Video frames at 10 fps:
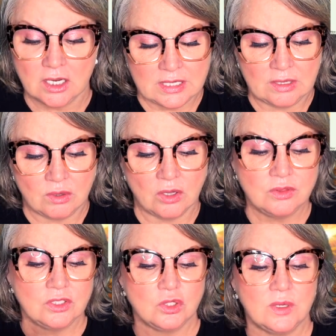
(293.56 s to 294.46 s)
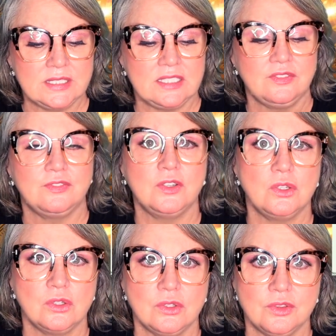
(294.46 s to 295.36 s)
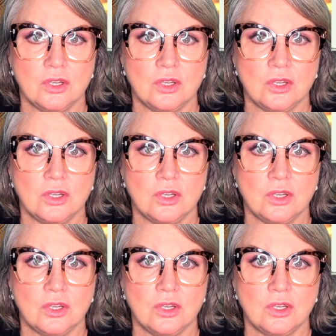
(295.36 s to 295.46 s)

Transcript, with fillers: Now, on the 24th,